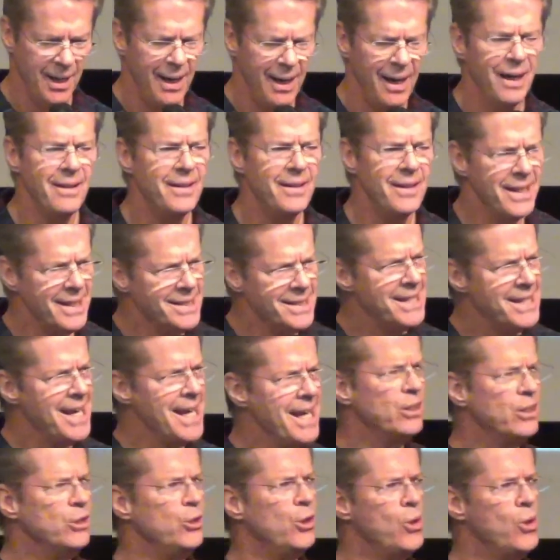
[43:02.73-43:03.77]
And they
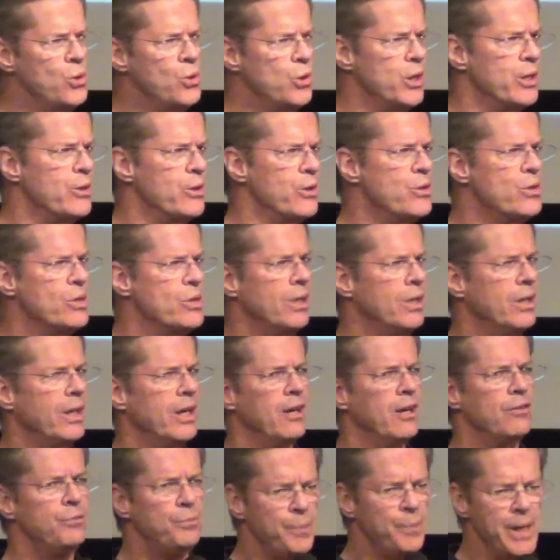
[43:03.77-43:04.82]
take notice
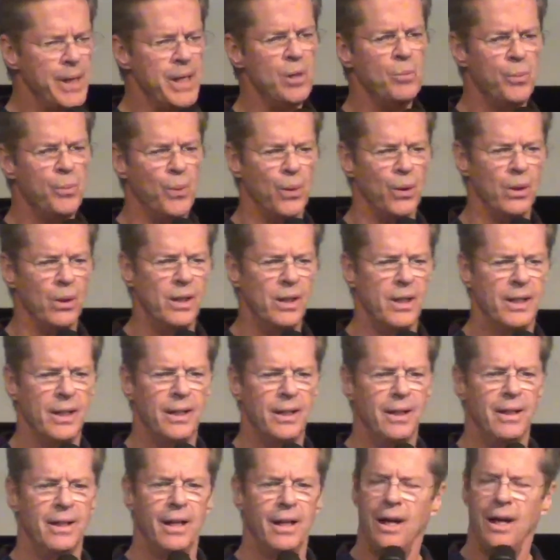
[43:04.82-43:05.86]
of people
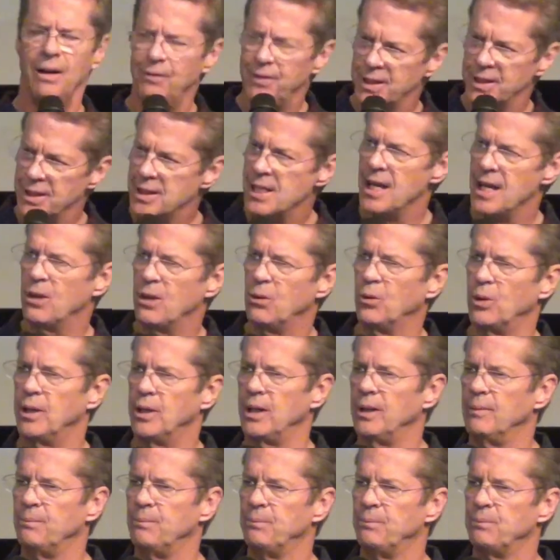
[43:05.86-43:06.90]
of
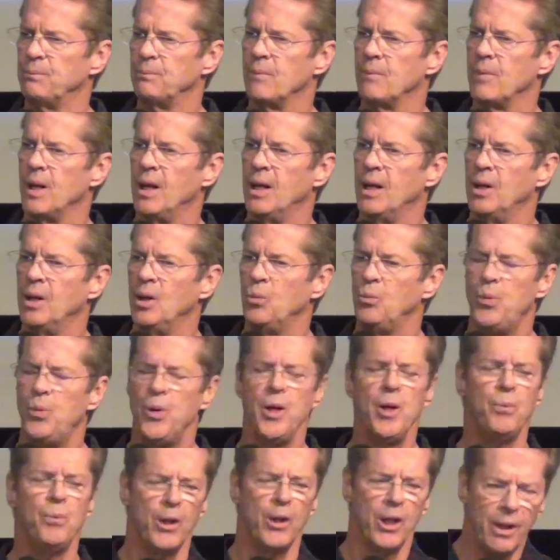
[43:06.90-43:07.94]
integrity.
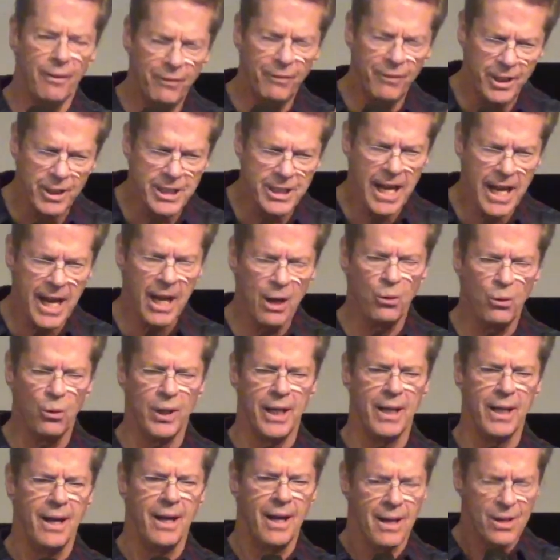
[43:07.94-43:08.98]
People of
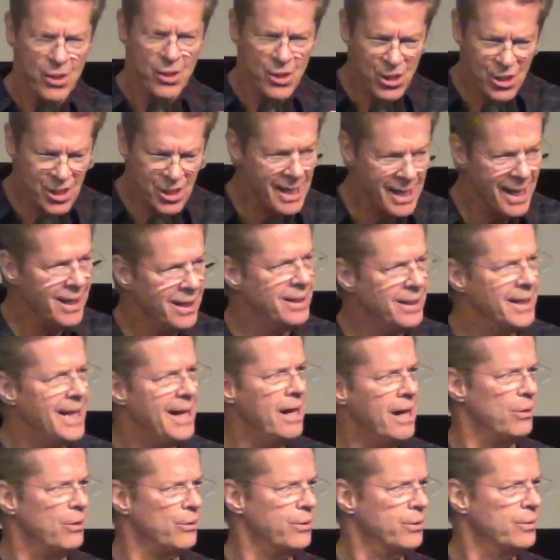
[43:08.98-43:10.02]
integrity stand
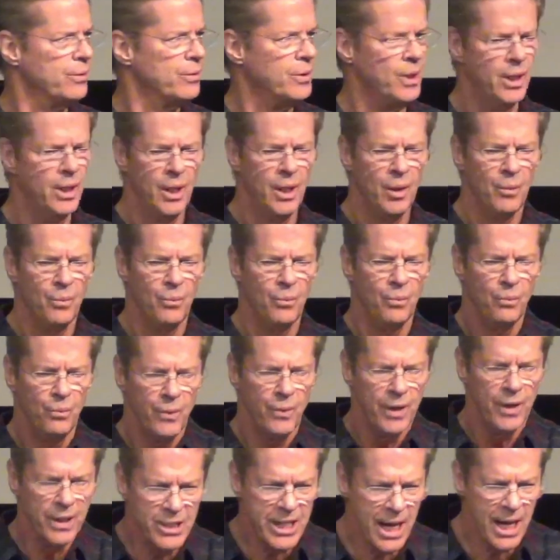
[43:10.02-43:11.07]
out.
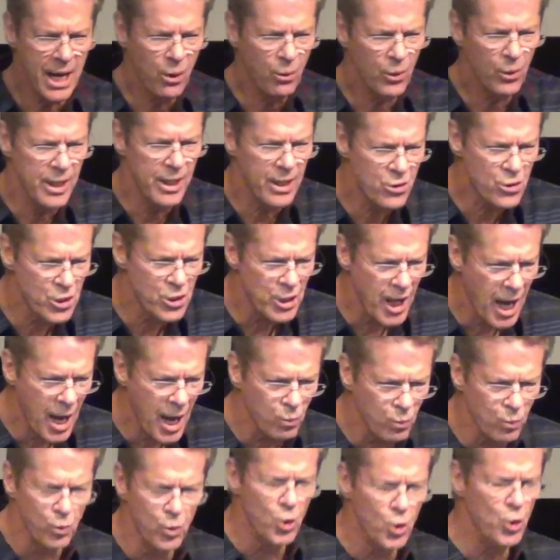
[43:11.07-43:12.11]
Integrity is not
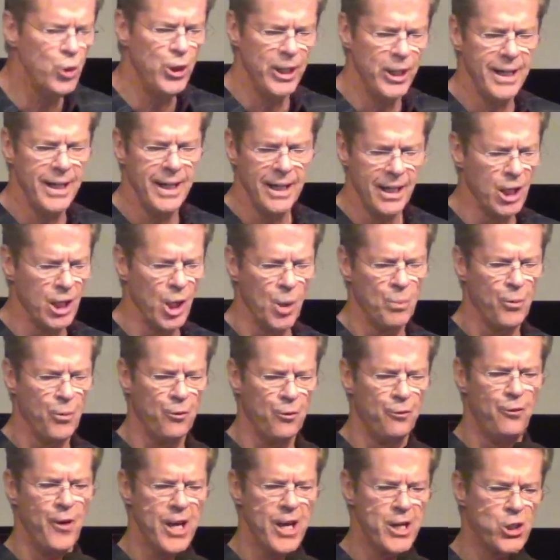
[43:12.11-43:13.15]
rooted in our
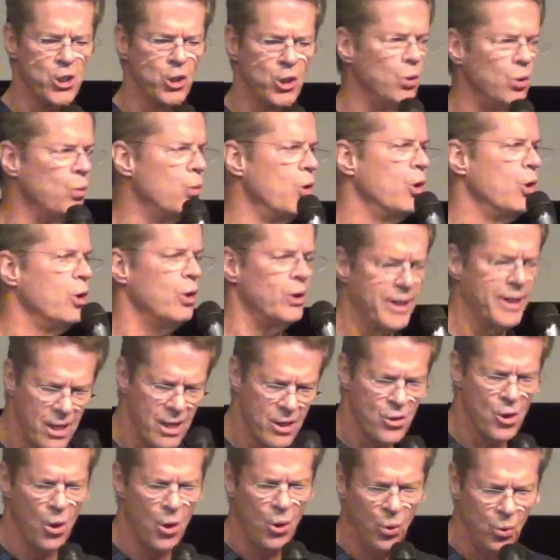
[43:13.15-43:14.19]
professional world, it
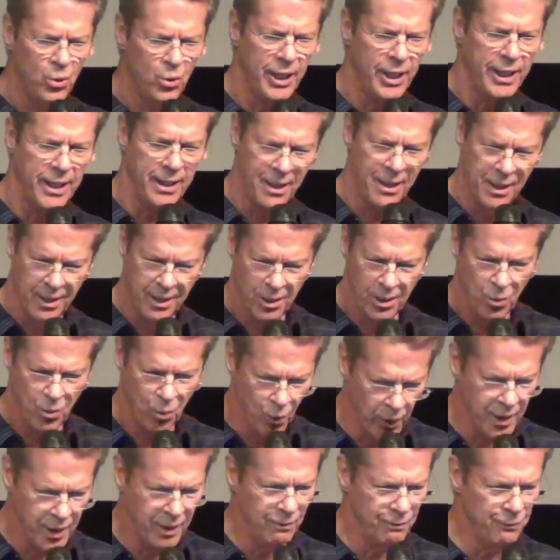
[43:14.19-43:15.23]
is only
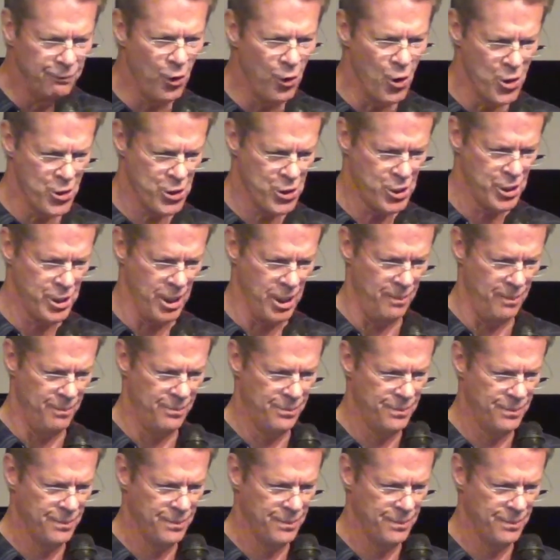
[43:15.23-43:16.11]
reinforced there.